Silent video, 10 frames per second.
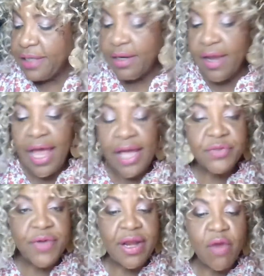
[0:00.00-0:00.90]
going to
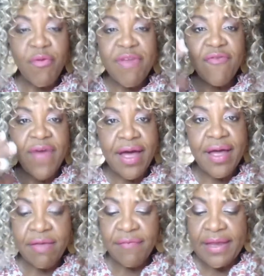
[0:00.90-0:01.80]
hydrate and
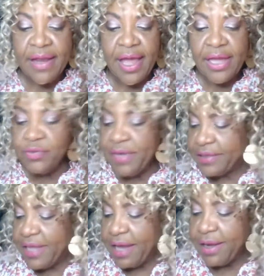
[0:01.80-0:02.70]
revive and hydrate
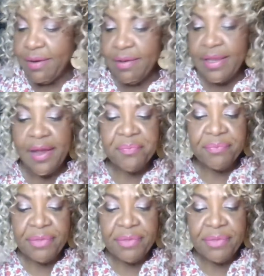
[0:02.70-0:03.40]
that area.